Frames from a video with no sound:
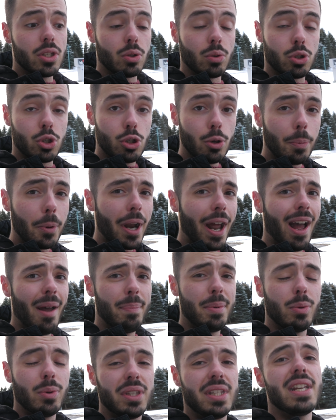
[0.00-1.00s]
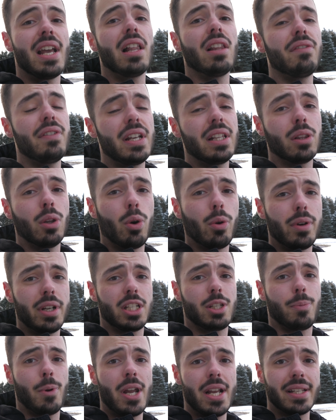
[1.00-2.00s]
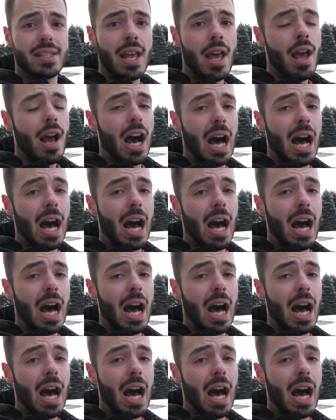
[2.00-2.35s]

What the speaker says: So super happy with the Elevate lowering springs